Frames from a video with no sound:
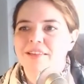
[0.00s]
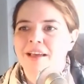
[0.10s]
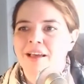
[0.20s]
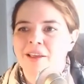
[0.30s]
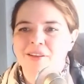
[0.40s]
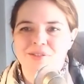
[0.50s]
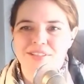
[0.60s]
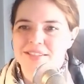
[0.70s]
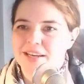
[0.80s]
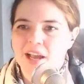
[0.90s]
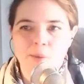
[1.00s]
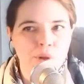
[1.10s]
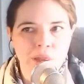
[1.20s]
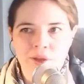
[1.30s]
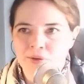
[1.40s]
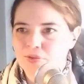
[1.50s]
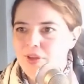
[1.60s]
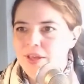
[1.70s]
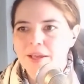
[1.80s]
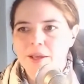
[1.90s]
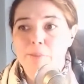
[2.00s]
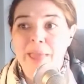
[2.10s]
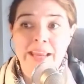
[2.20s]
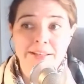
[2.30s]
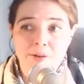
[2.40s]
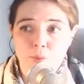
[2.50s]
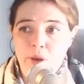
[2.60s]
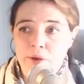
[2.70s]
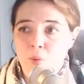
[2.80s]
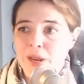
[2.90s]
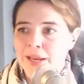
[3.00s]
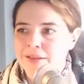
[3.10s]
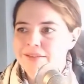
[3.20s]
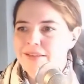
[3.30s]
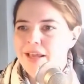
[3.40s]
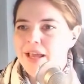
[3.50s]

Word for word: It was just a couple of painted runways.